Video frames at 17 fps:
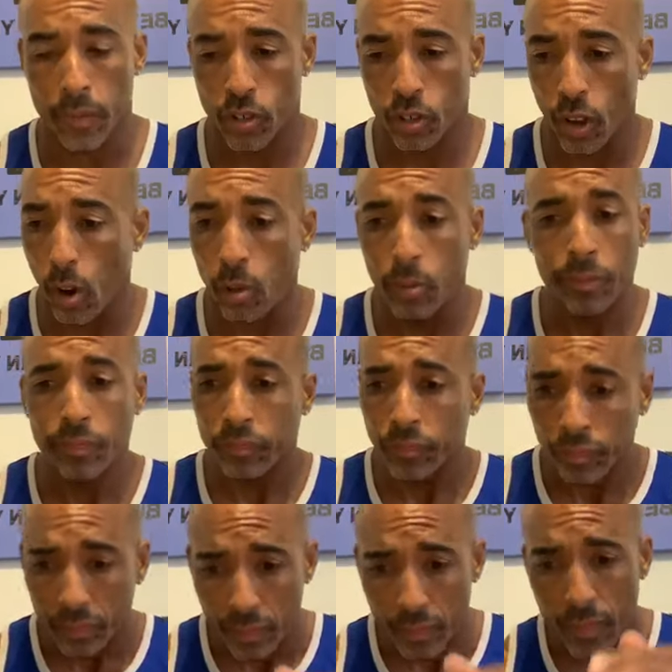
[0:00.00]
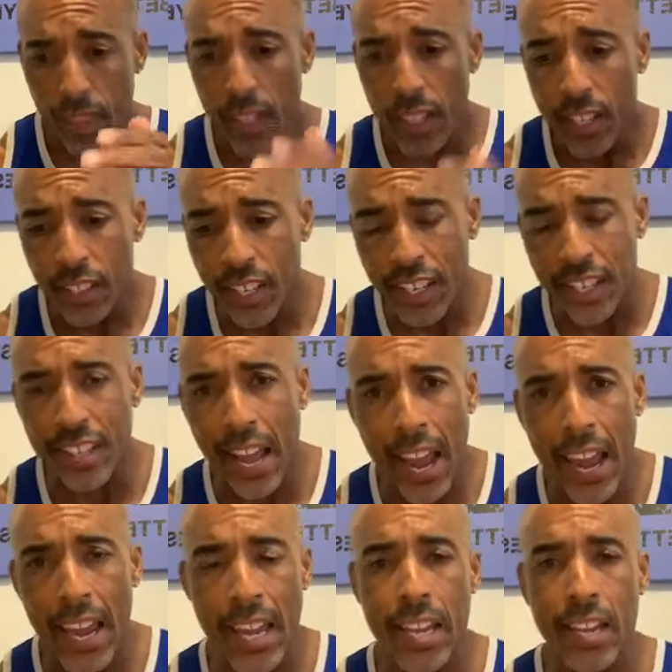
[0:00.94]
So
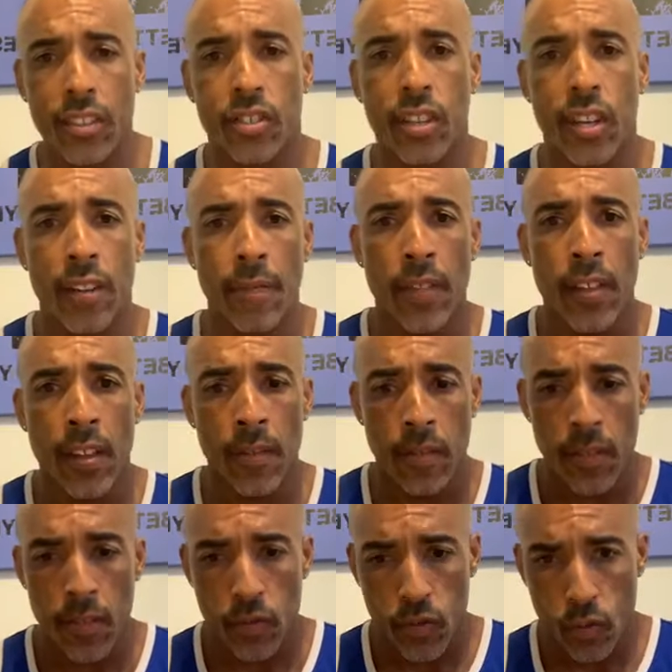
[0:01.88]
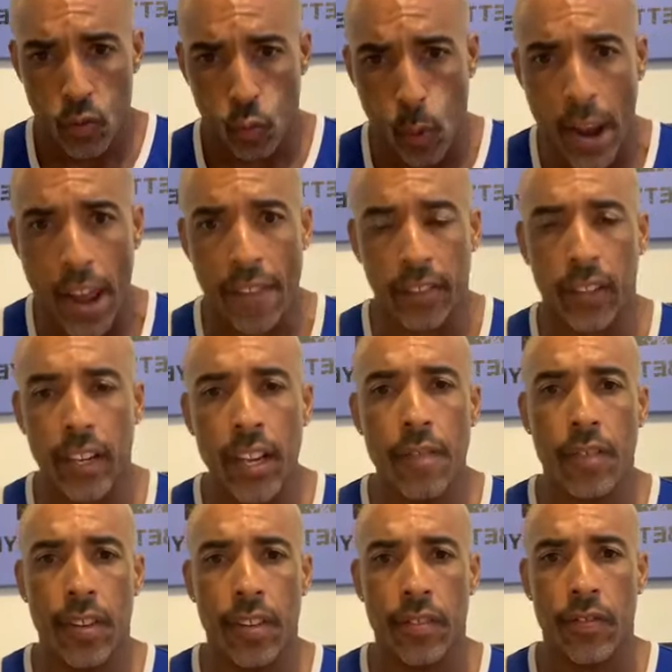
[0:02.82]
today's way of
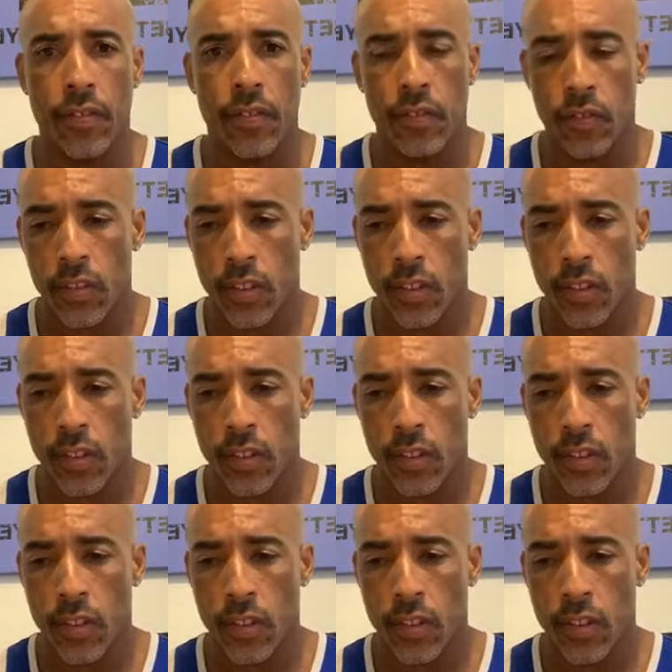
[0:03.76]
living